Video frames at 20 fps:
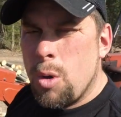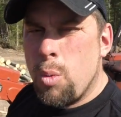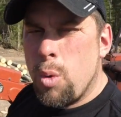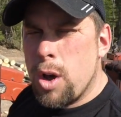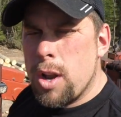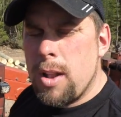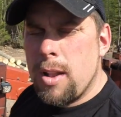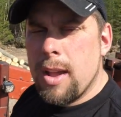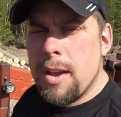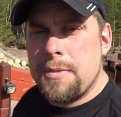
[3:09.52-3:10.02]

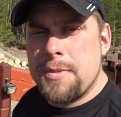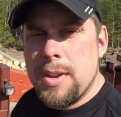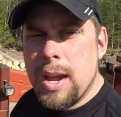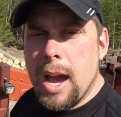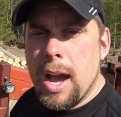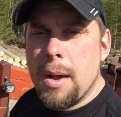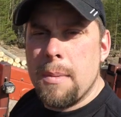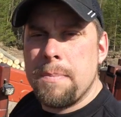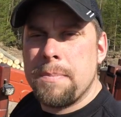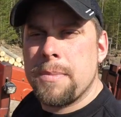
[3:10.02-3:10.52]
Wouldn't lift
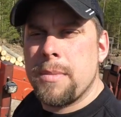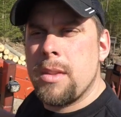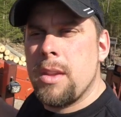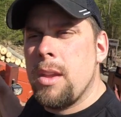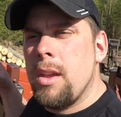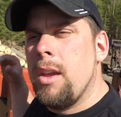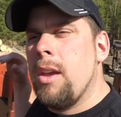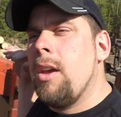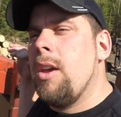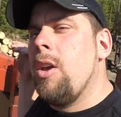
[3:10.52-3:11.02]
up.
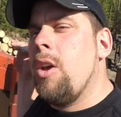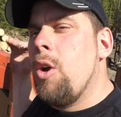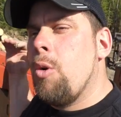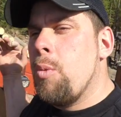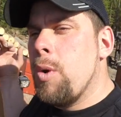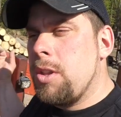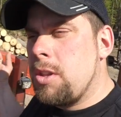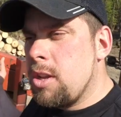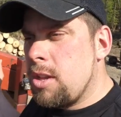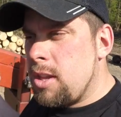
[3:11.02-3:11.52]

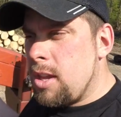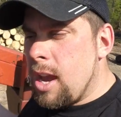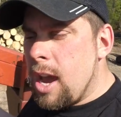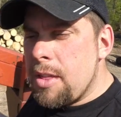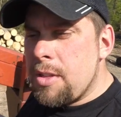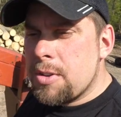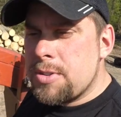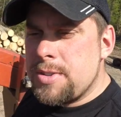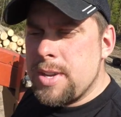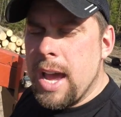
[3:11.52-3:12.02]
Went to the
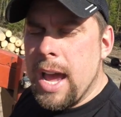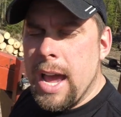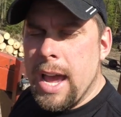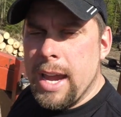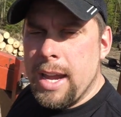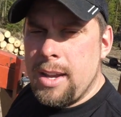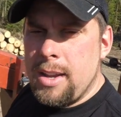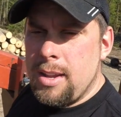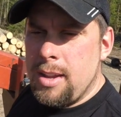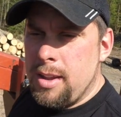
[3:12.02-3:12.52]
other
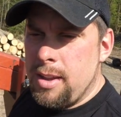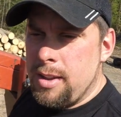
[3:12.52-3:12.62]
side.